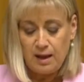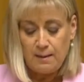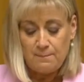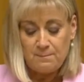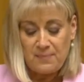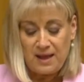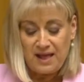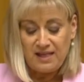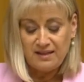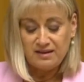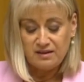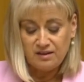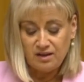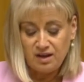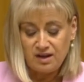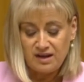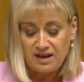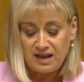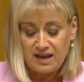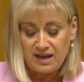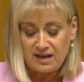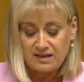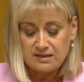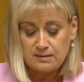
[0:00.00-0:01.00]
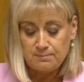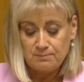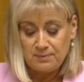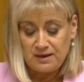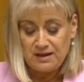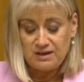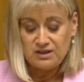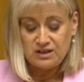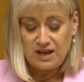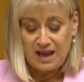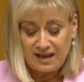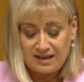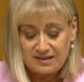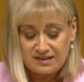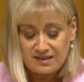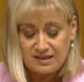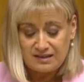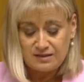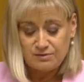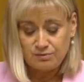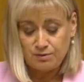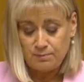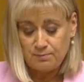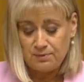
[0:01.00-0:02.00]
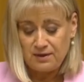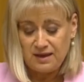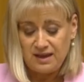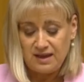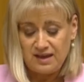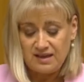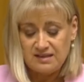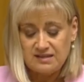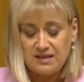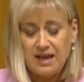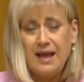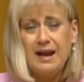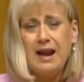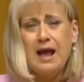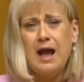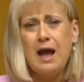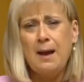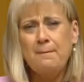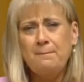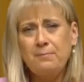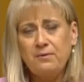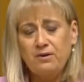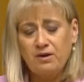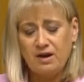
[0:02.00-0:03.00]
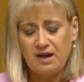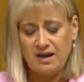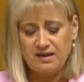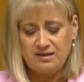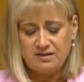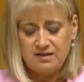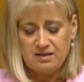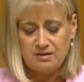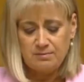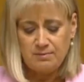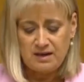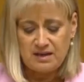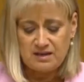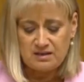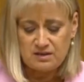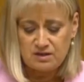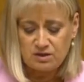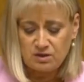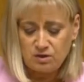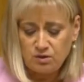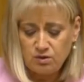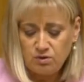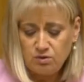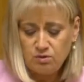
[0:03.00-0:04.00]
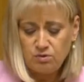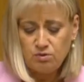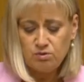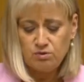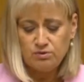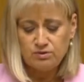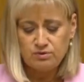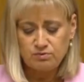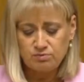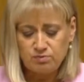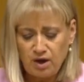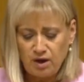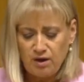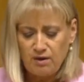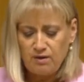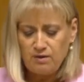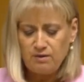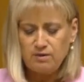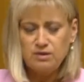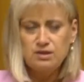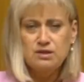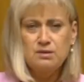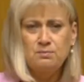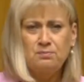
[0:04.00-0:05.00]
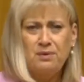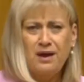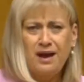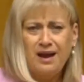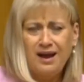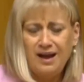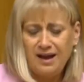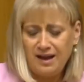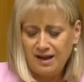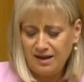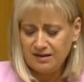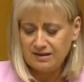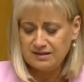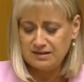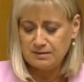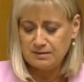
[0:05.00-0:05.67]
Ballina Lighthouse beach access repairs and upgrades to many schools, roads, parks,